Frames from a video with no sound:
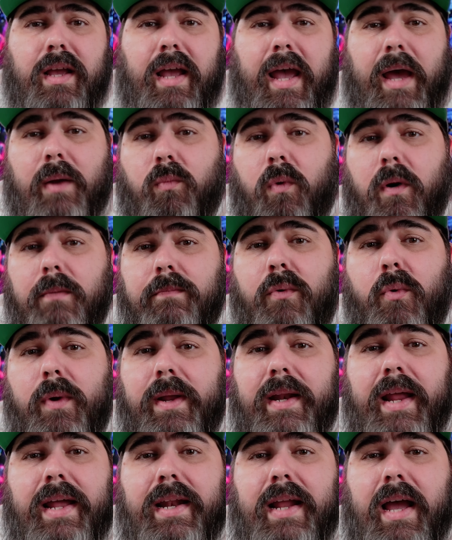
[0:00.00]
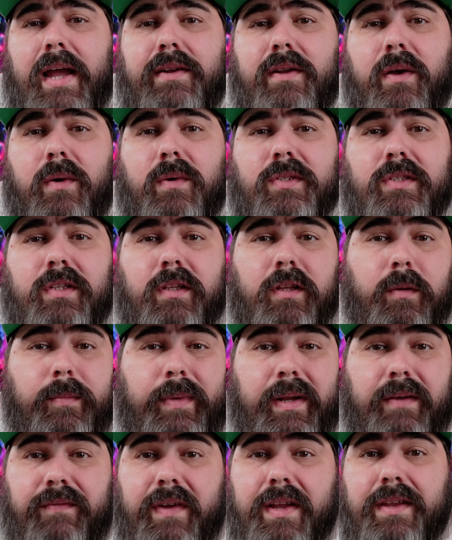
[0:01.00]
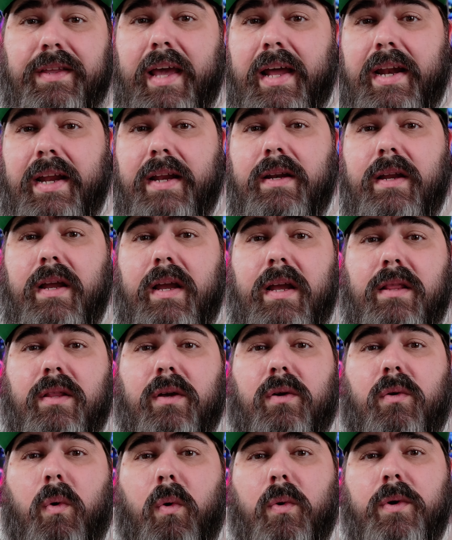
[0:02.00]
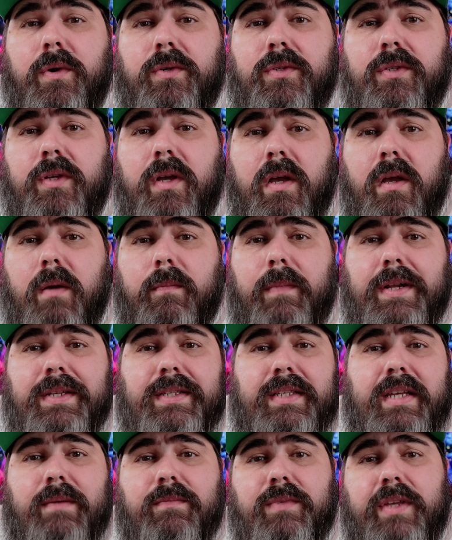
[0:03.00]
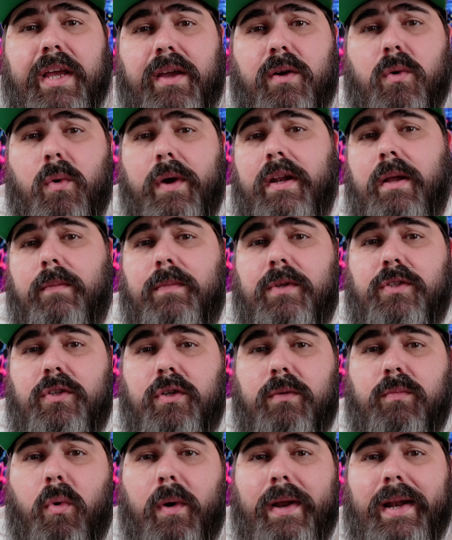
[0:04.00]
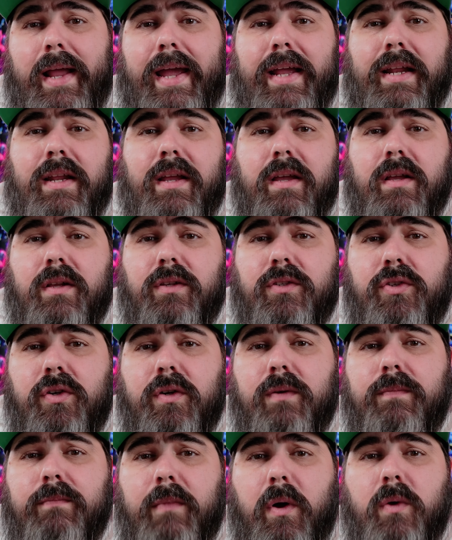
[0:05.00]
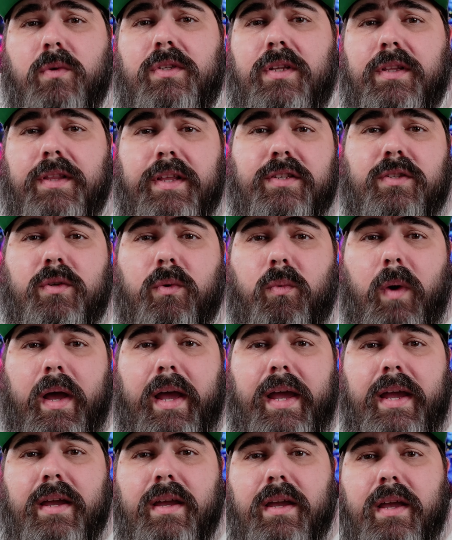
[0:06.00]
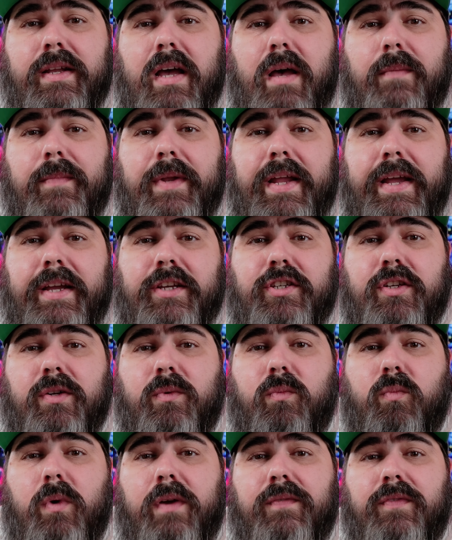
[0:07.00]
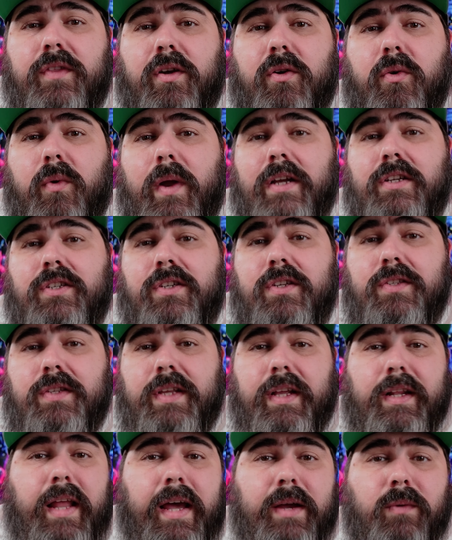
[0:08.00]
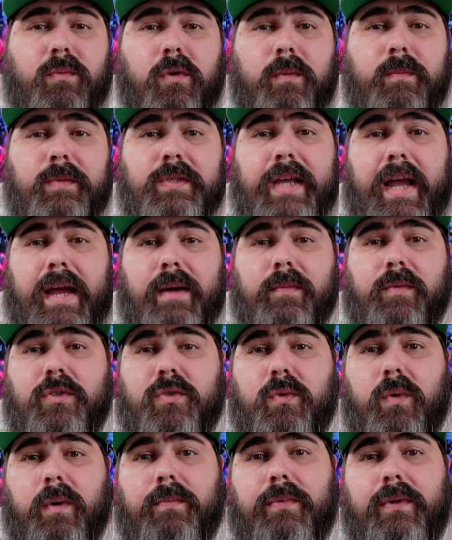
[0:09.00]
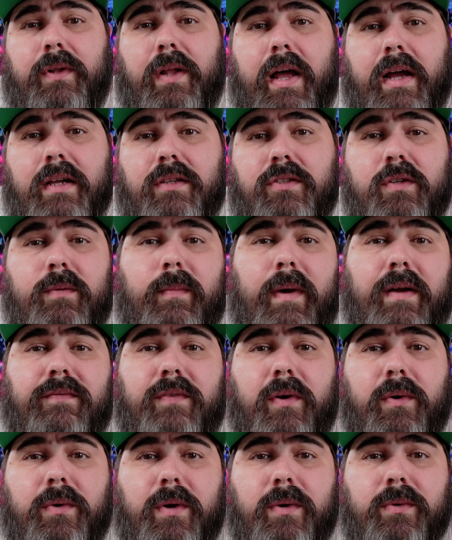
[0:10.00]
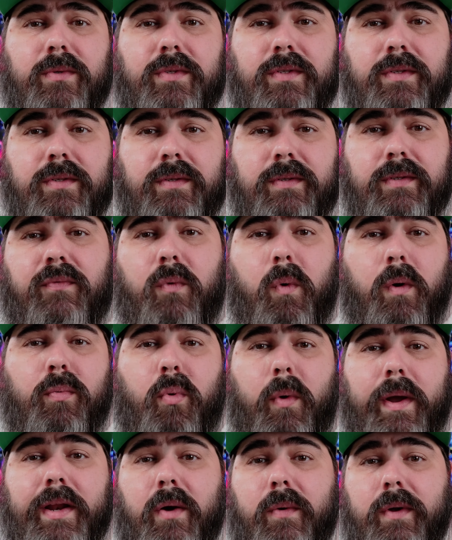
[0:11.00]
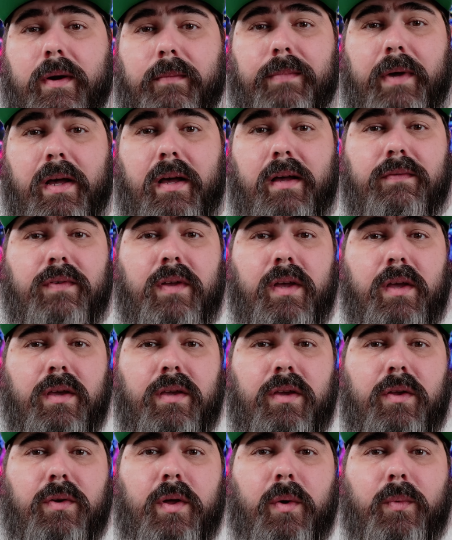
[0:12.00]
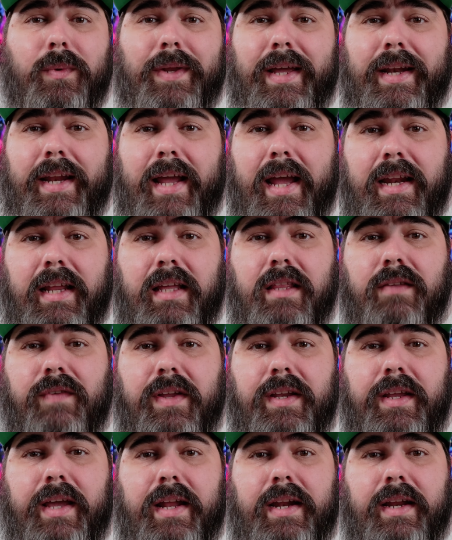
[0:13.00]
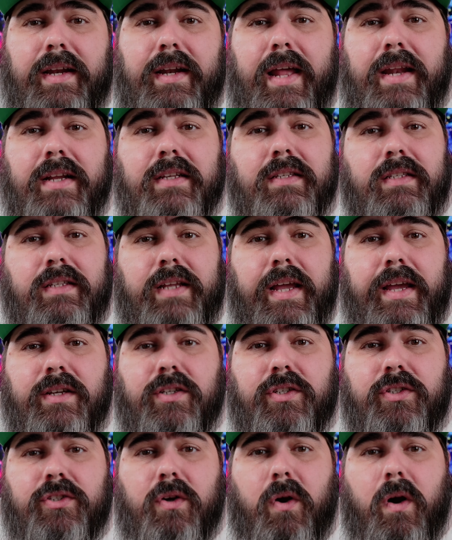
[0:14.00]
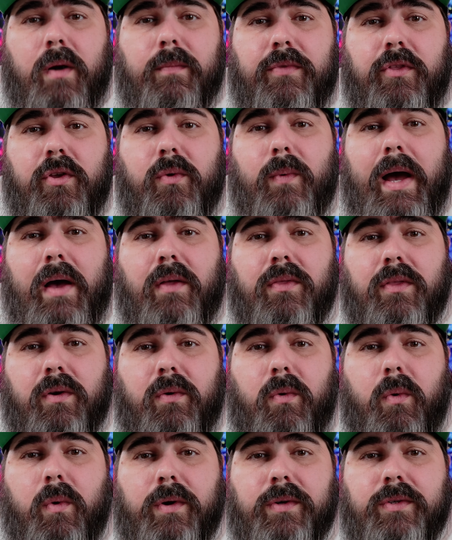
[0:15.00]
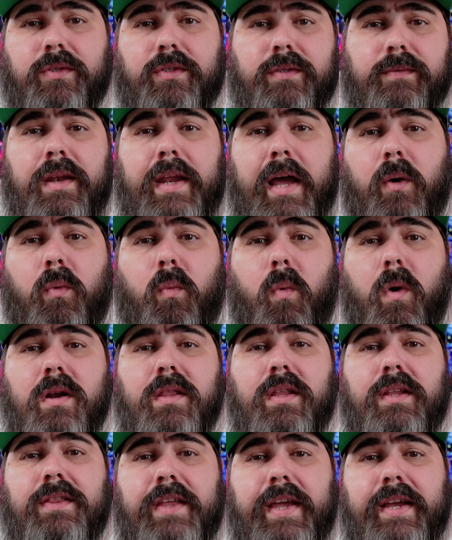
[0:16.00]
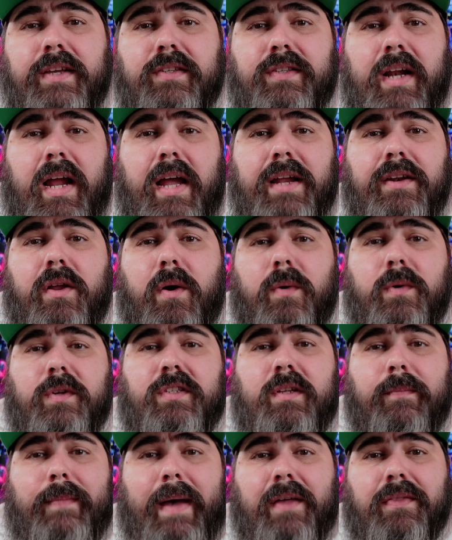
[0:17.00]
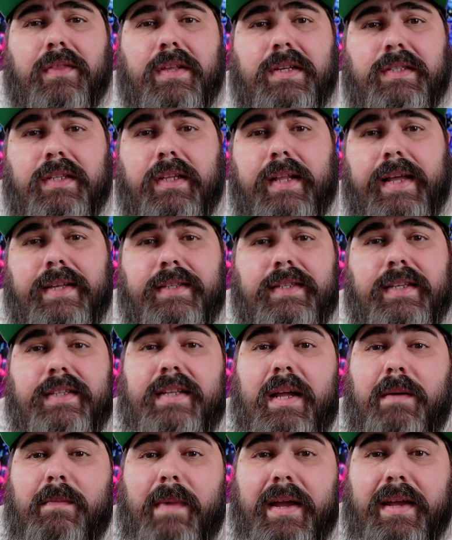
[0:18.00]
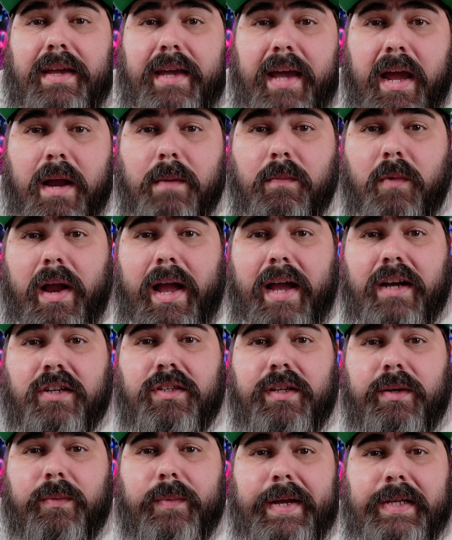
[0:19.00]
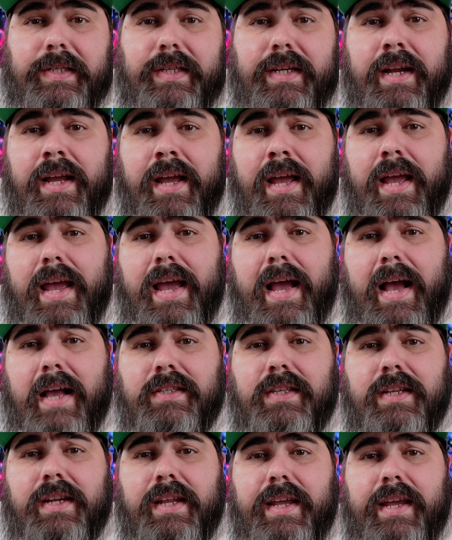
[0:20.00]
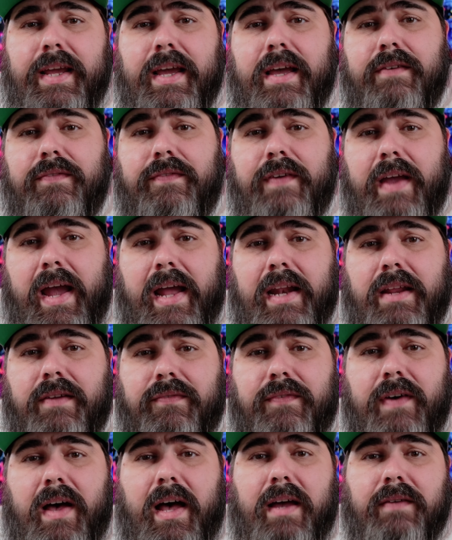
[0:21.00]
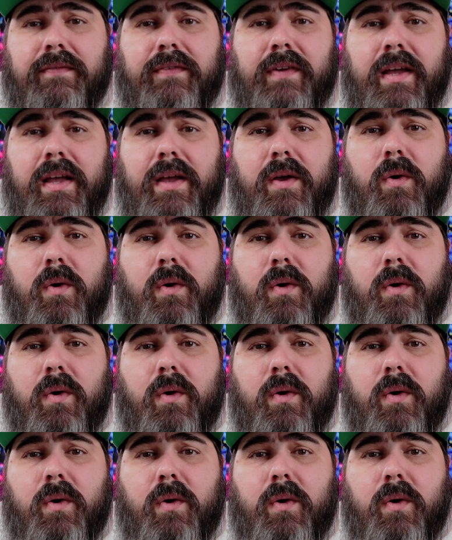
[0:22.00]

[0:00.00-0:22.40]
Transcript: At 1.8, I noticed a little bit of vignetting in the corners, but it seems like going up to 2.8 took most of this away in combination with the corrections that Lightroom was able to apply to my photos. At 4.0 and above, you don't get any of the vignetting and it stays sharp throughout the corners. Now, one of the things that I noticed about this lens is that my camera actually reads it as an EF85.